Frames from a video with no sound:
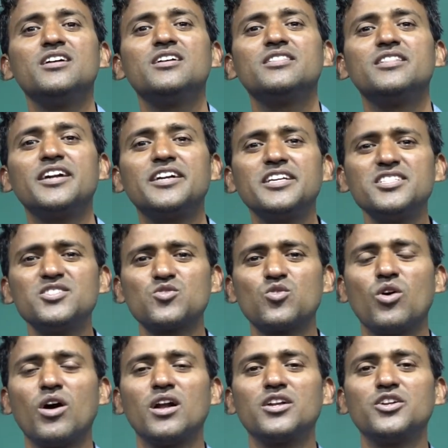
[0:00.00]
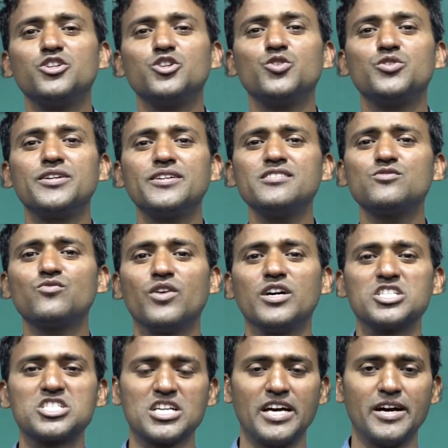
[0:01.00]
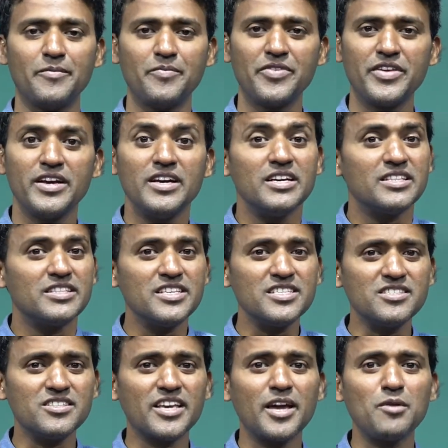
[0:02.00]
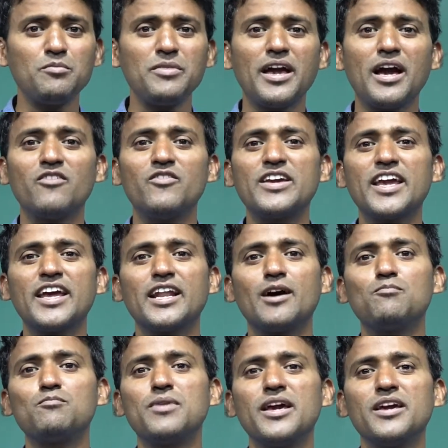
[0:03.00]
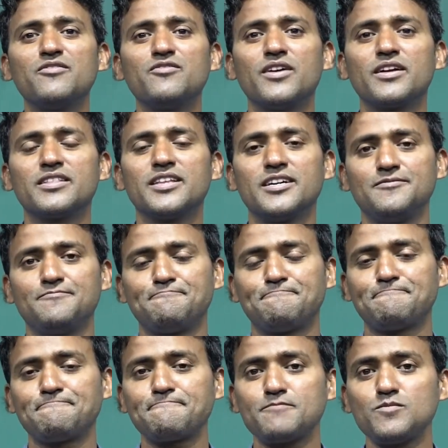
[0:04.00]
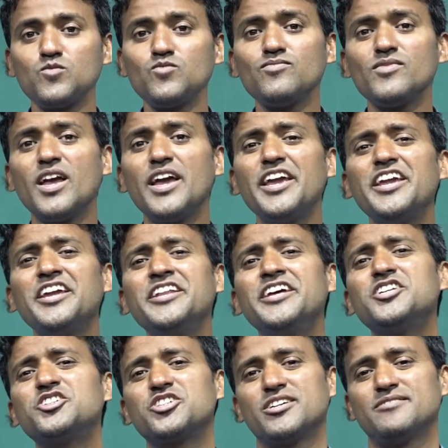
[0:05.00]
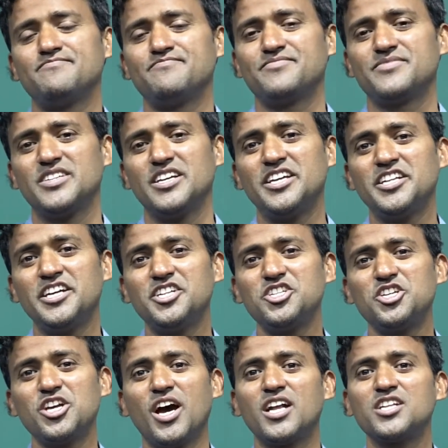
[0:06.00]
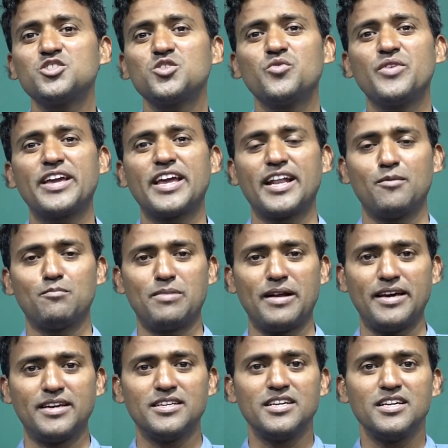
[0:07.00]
That is called Newton's first law. This can be we can apply for the inertia. Inertia also we can apply.